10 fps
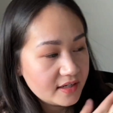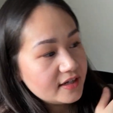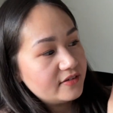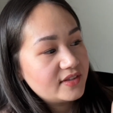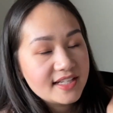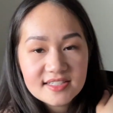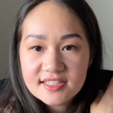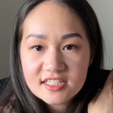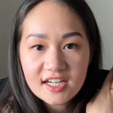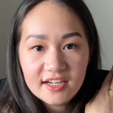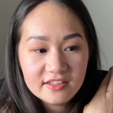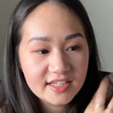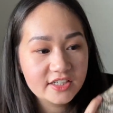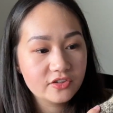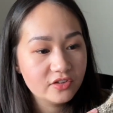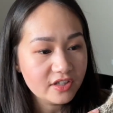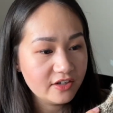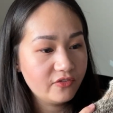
if that's the style that you're looking